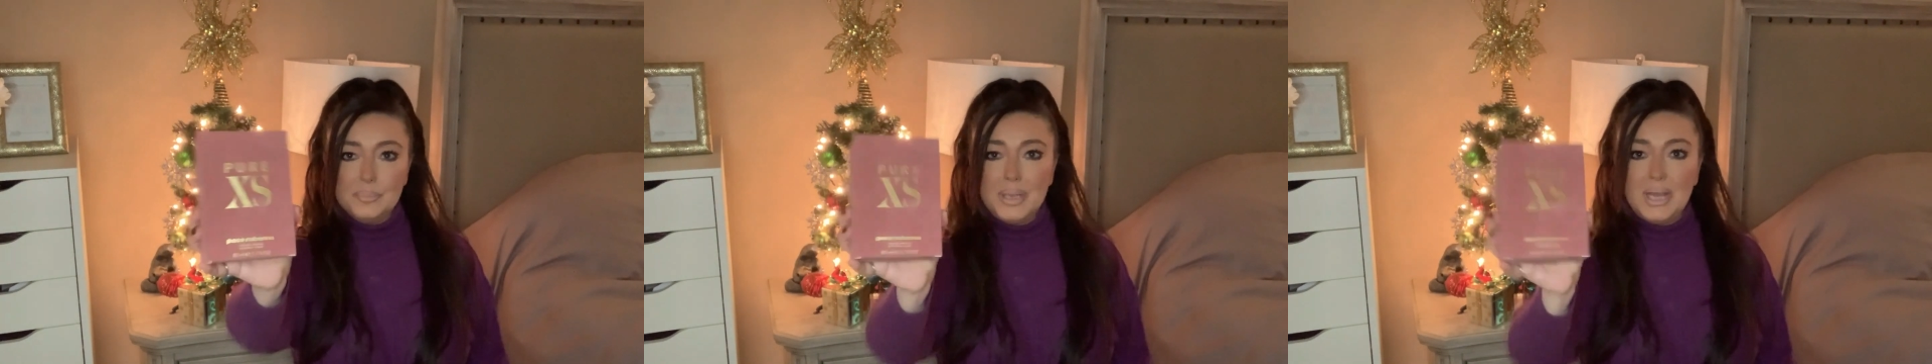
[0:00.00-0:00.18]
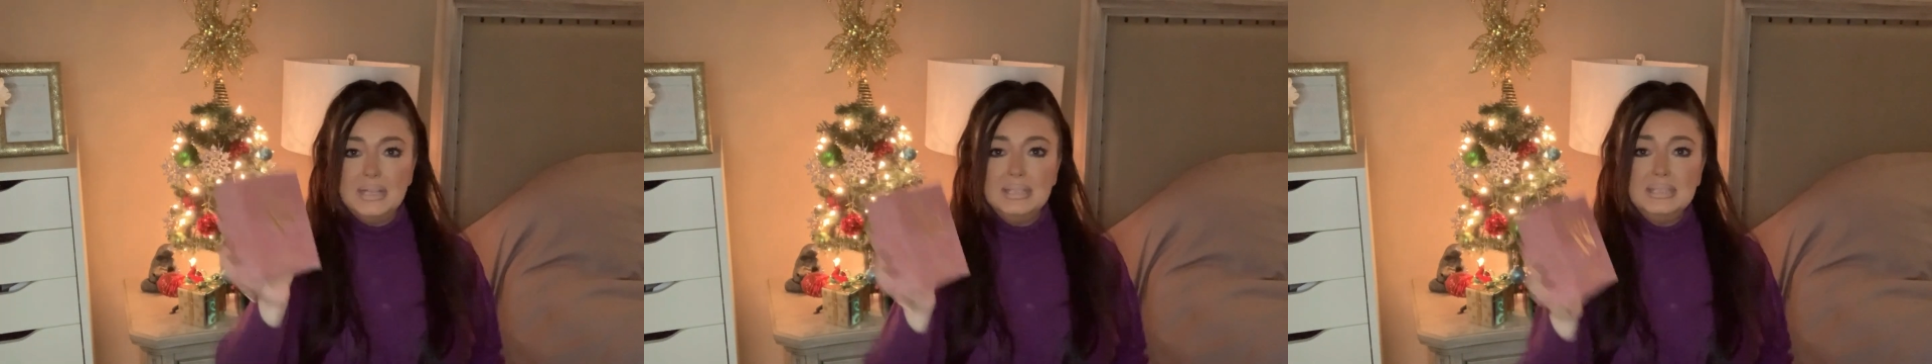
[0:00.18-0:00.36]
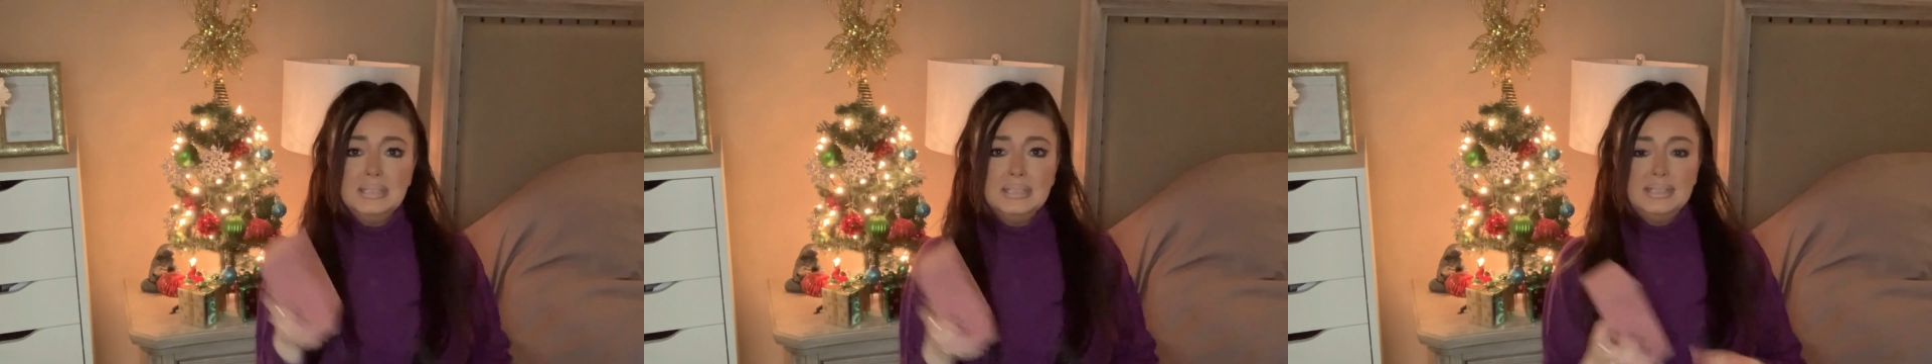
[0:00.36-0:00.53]

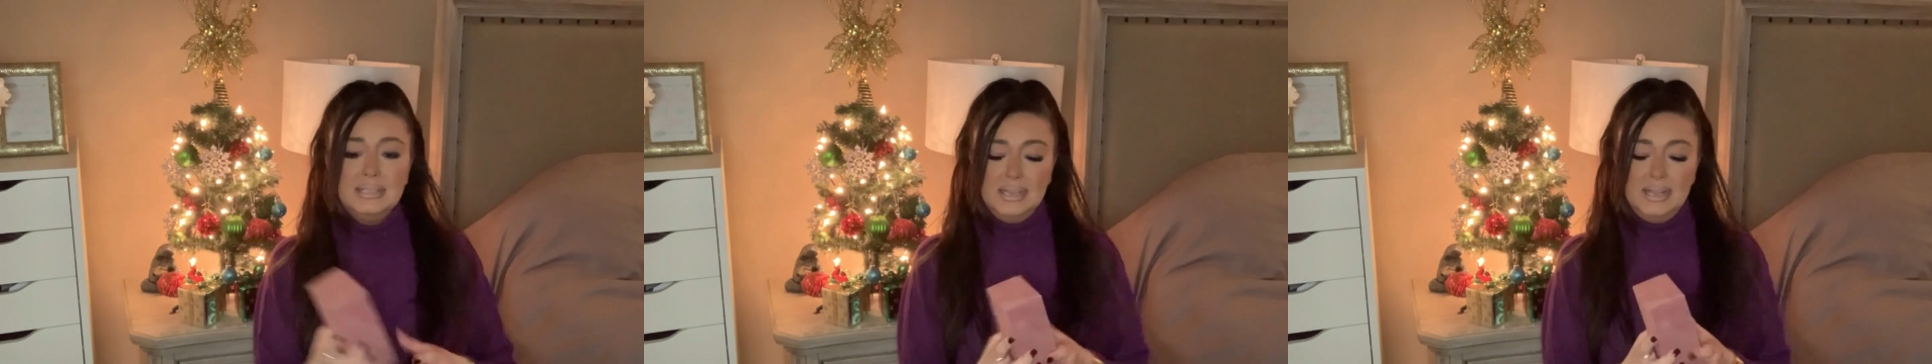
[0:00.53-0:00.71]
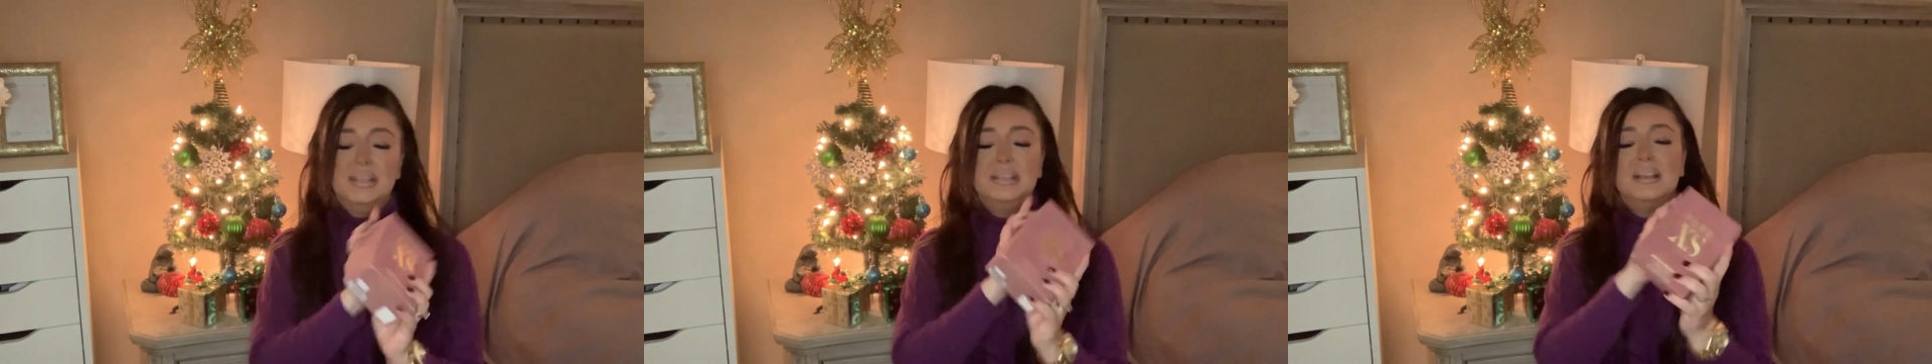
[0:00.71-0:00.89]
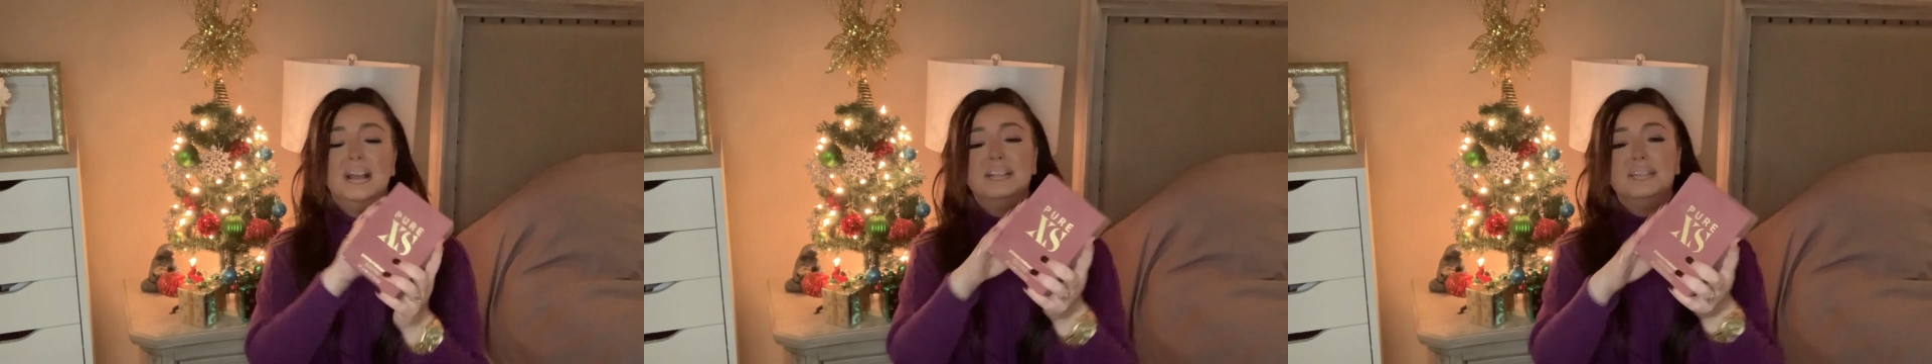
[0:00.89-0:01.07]
Rabanne.
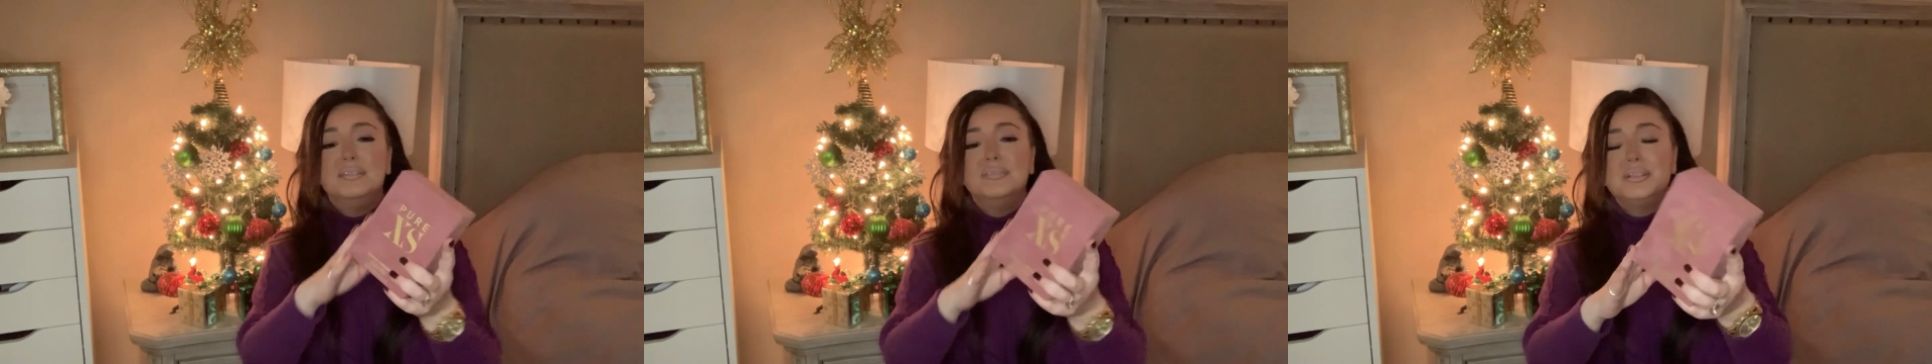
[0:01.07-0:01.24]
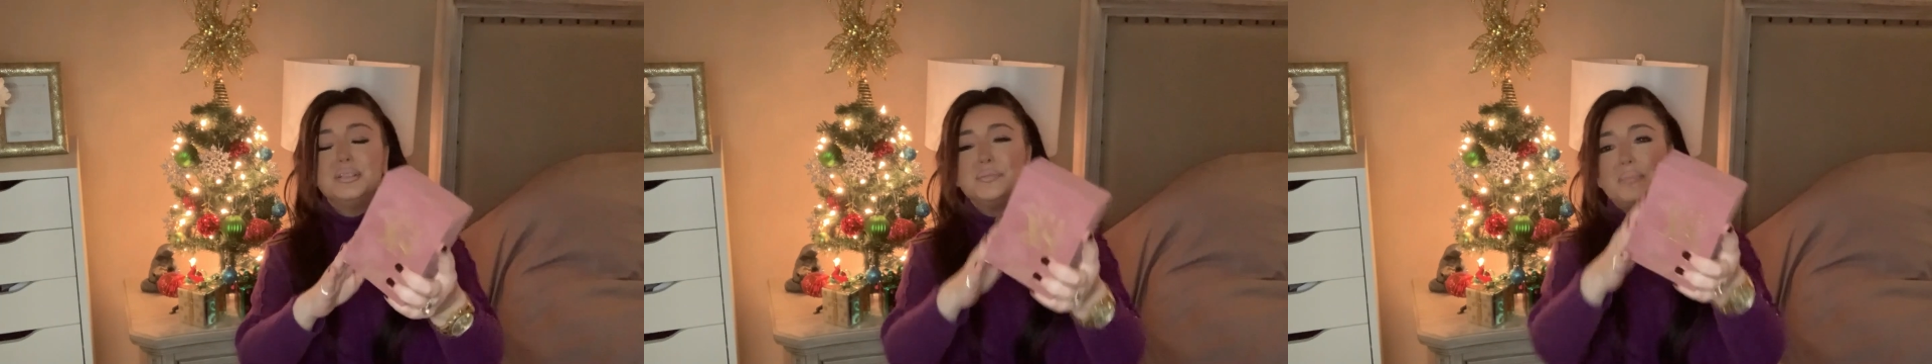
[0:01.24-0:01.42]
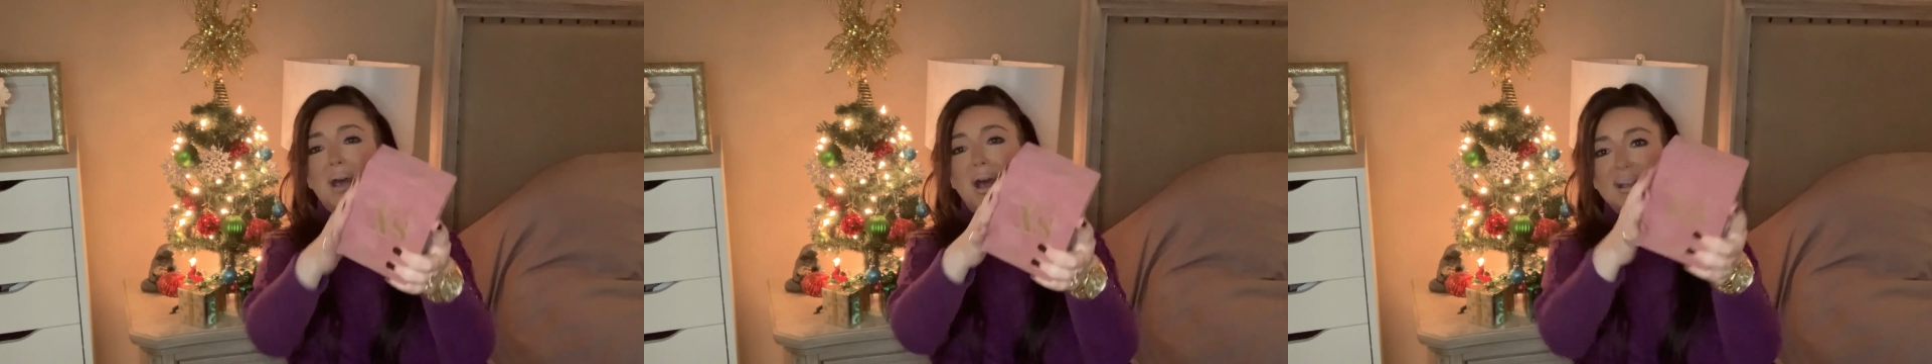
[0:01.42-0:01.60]
I love
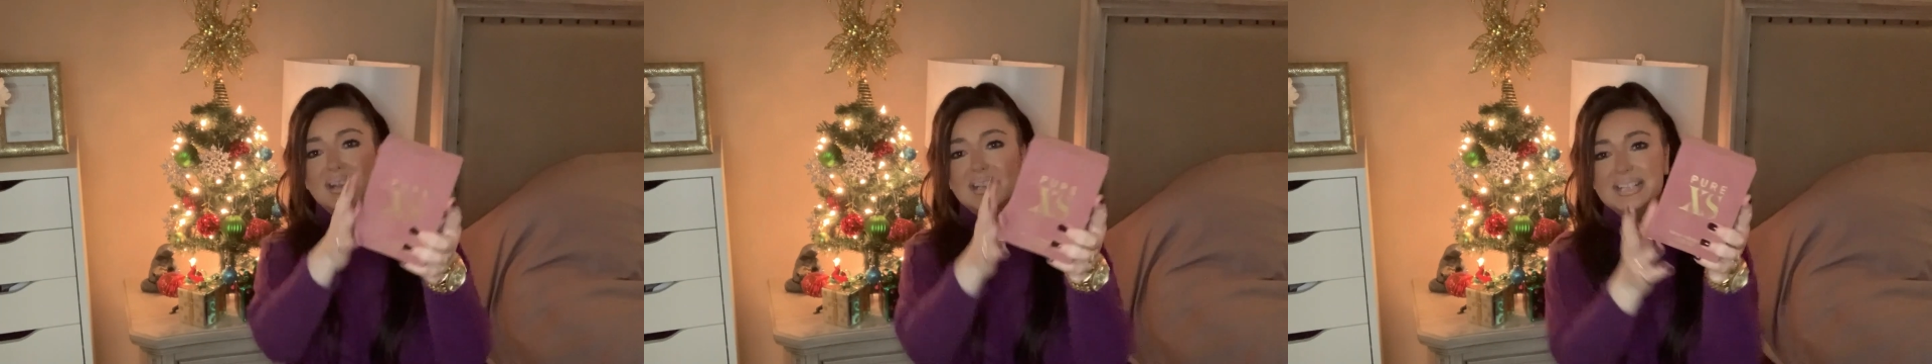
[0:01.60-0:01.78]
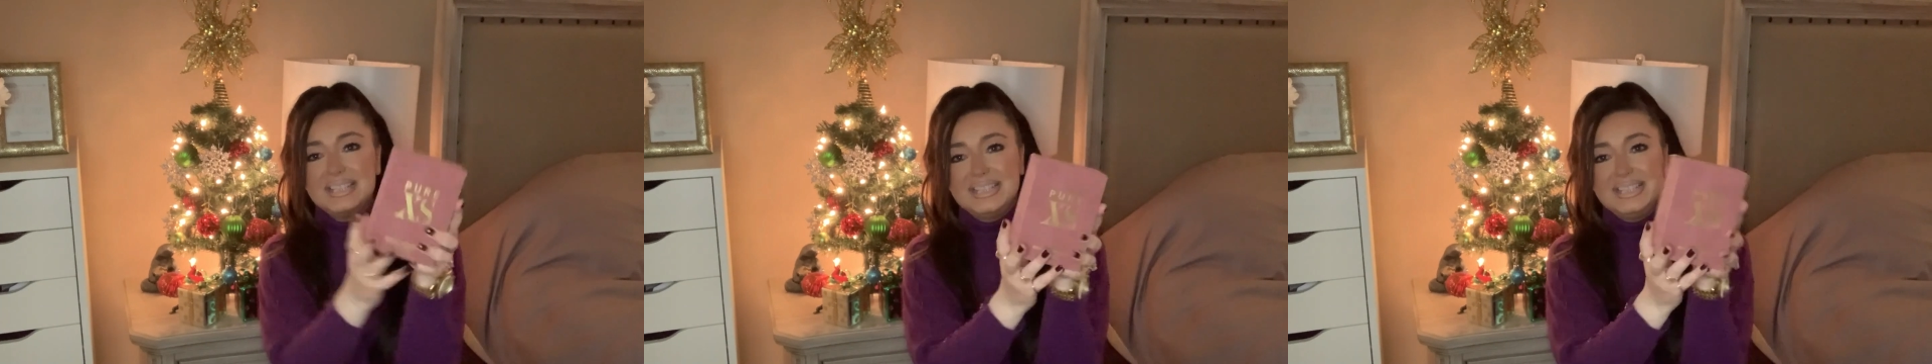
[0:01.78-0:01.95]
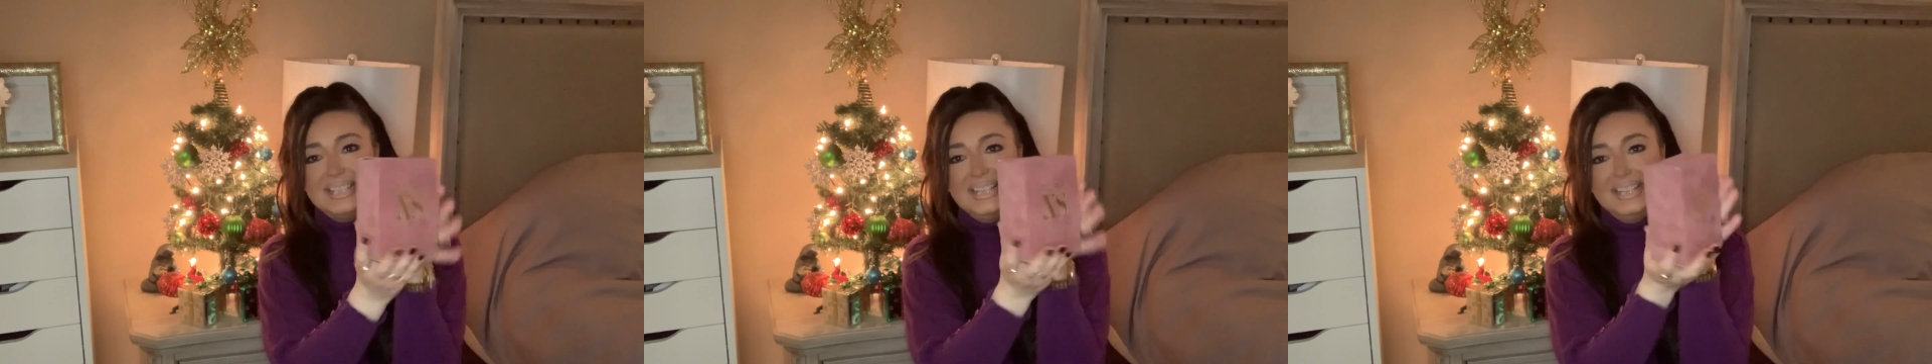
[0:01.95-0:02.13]
this box.